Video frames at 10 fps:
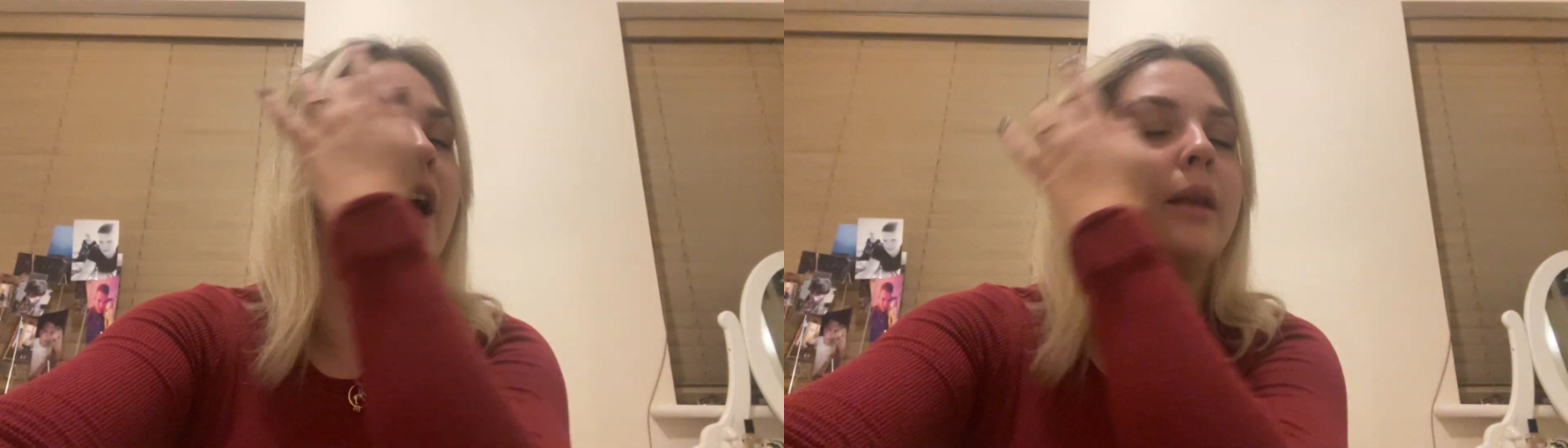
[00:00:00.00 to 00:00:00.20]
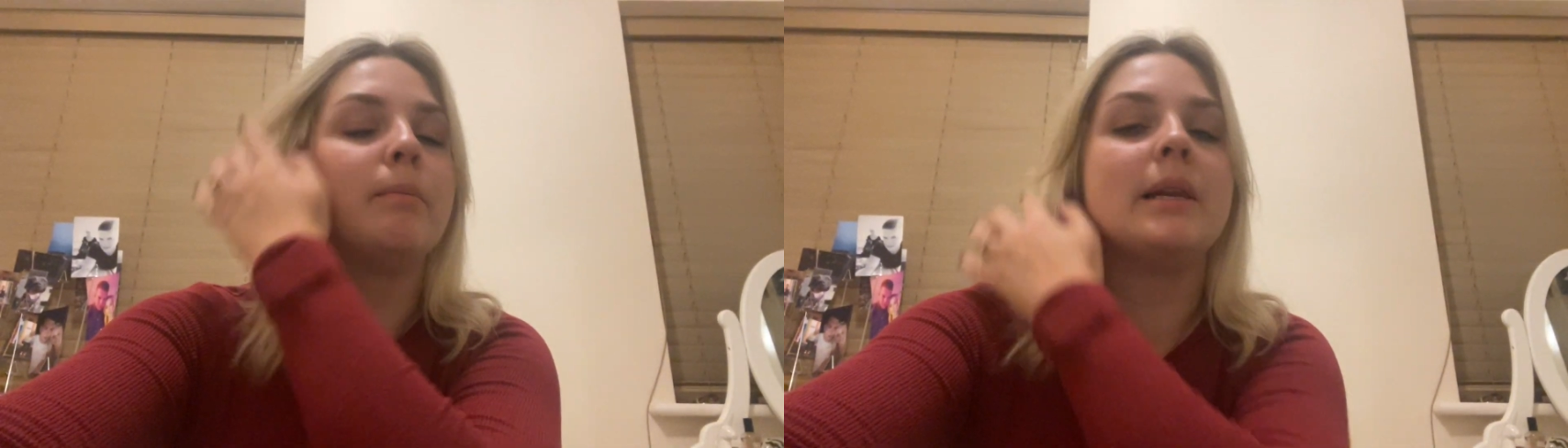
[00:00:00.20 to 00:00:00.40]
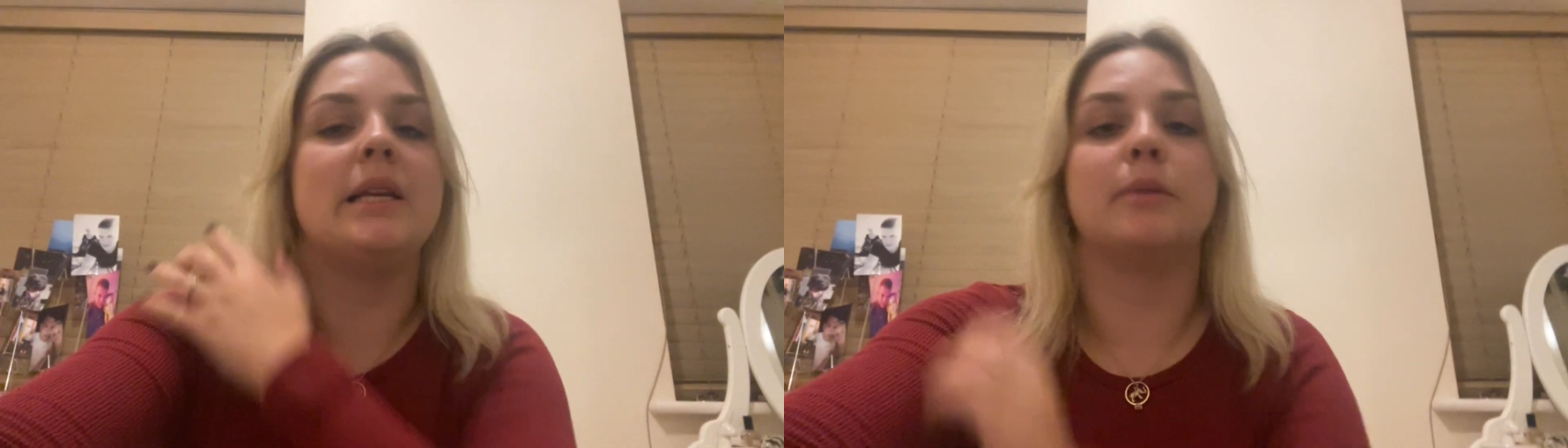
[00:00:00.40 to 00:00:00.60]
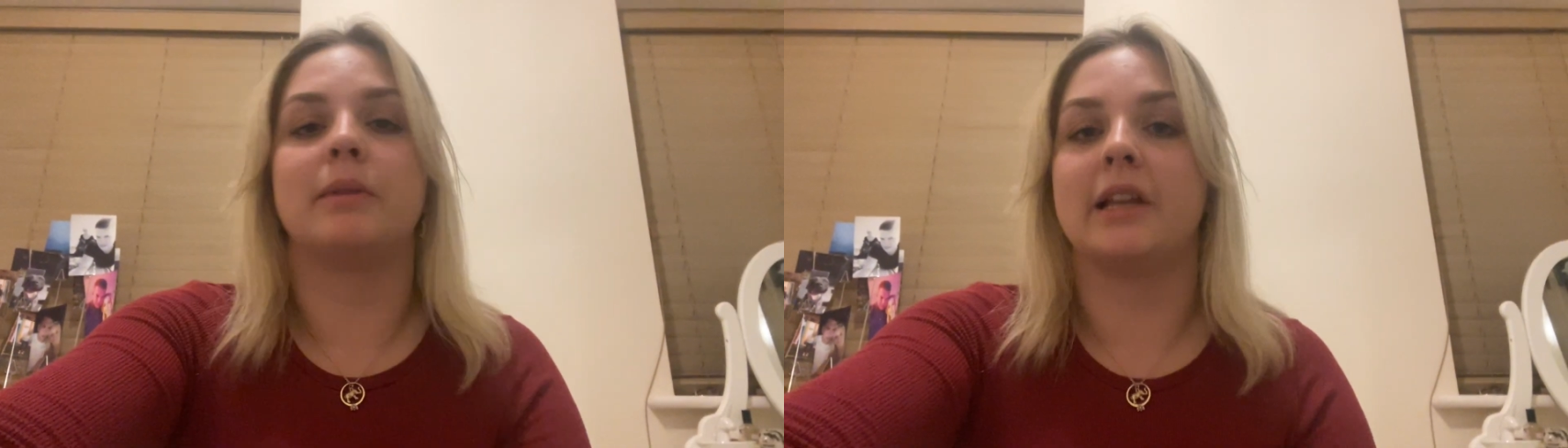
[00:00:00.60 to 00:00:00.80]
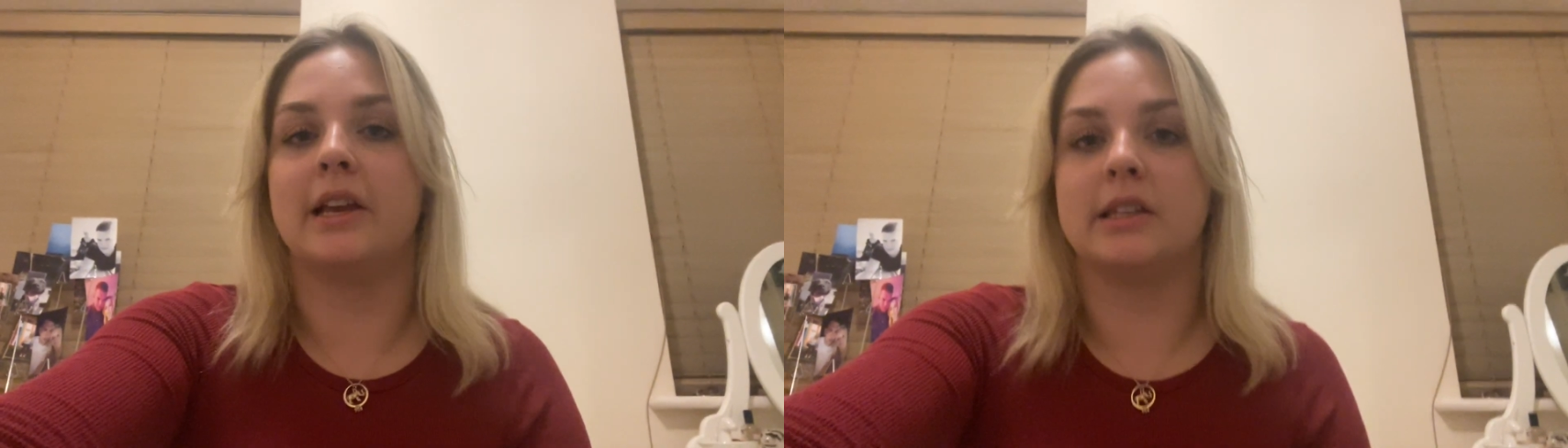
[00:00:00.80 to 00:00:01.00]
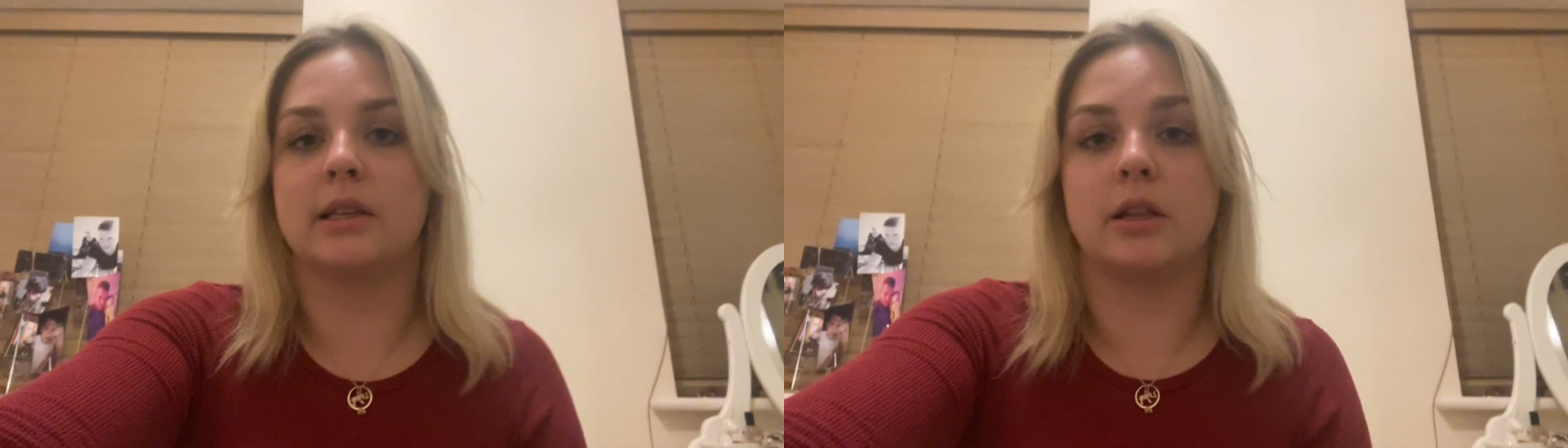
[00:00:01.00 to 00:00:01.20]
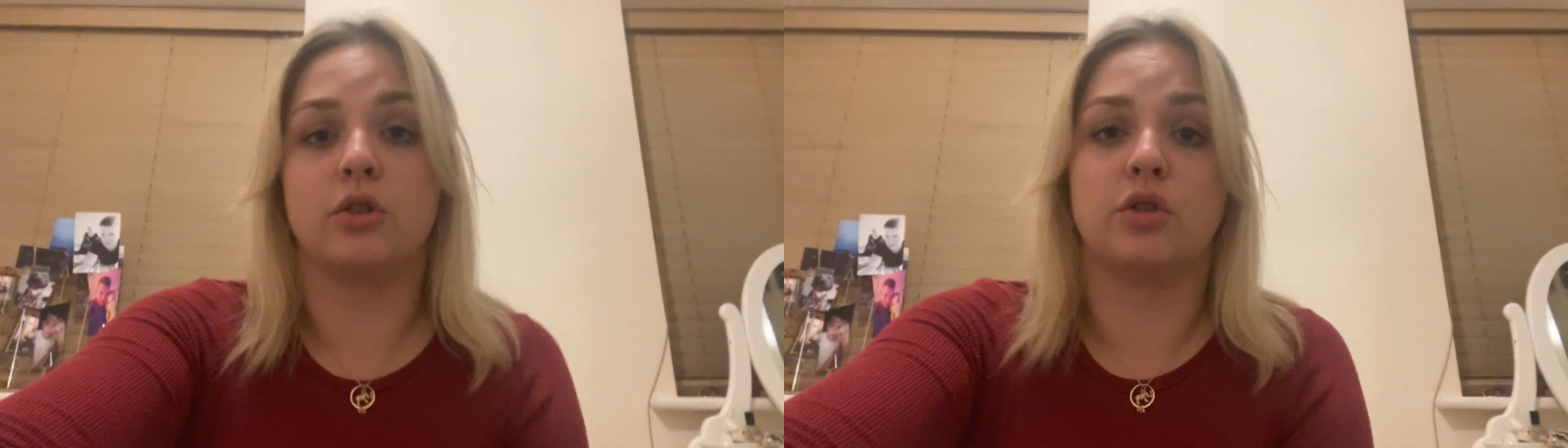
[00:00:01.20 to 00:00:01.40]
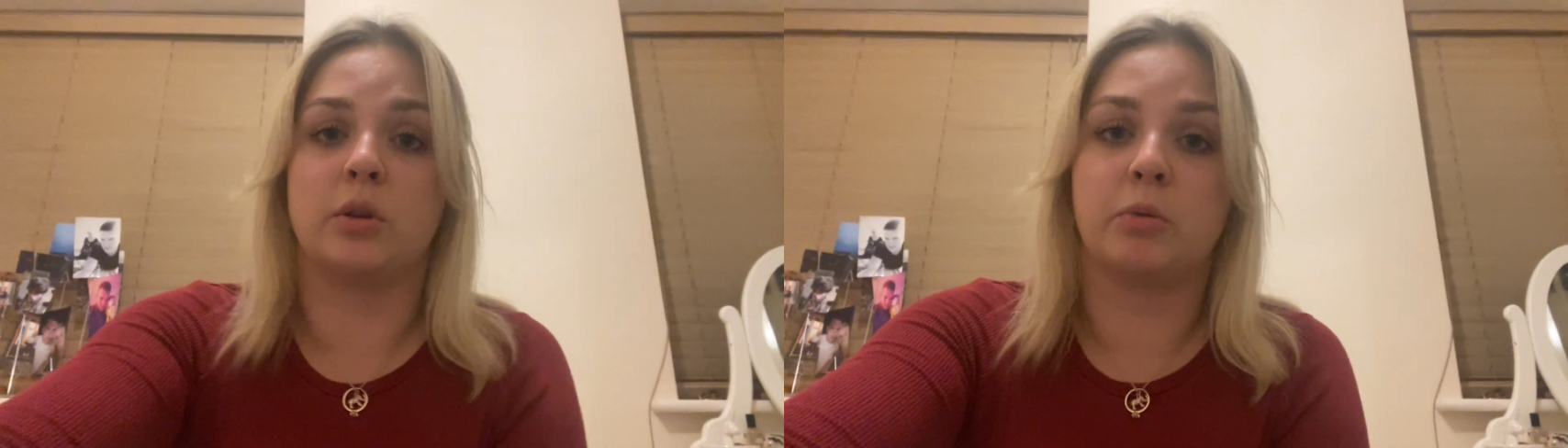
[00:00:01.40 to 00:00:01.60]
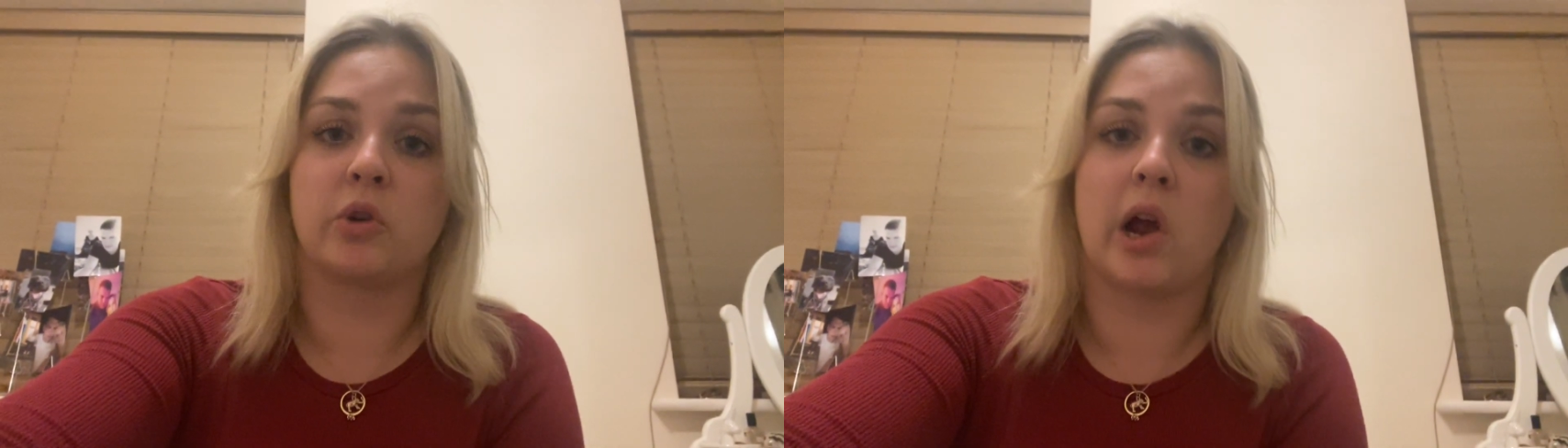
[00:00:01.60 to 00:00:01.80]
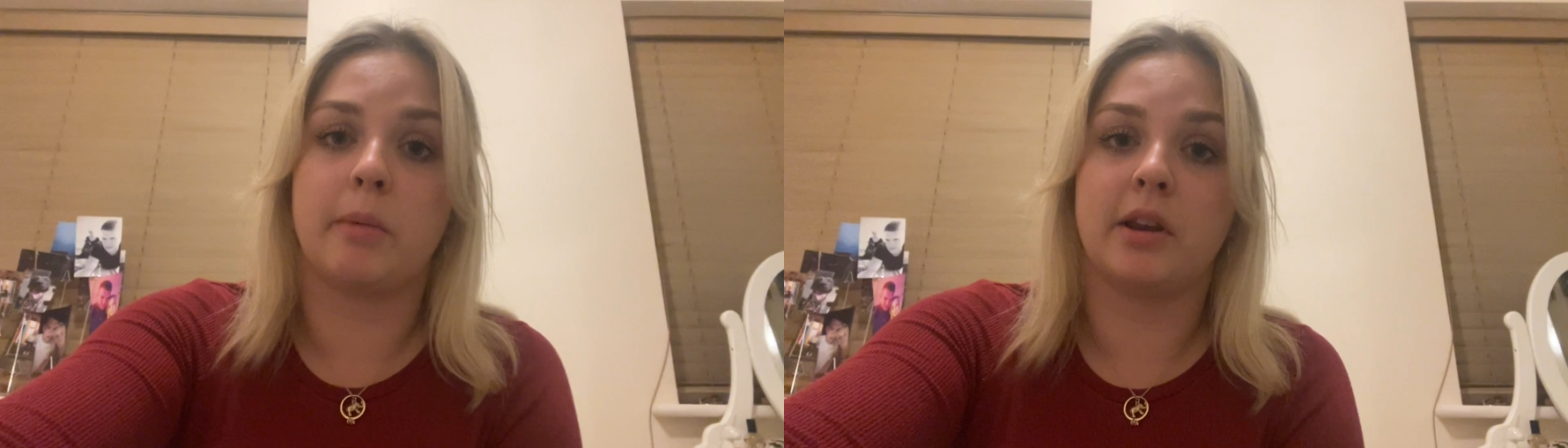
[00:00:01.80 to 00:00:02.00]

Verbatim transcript: and please, please do subscribe.